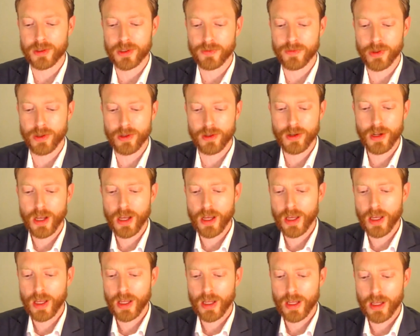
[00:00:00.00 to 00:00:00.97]
sphere,
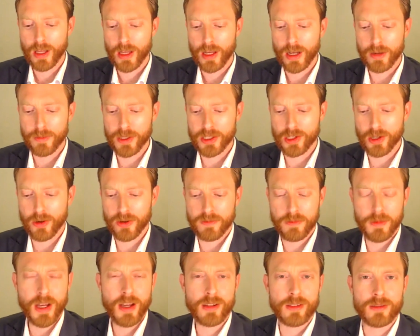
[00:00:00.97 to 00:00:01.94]
but so have
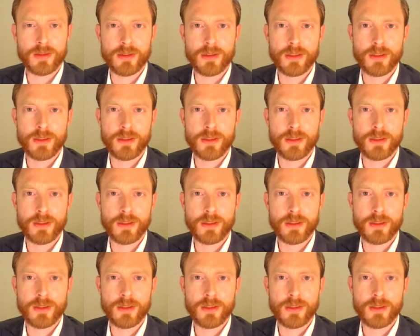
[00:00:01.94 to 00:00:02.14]
men.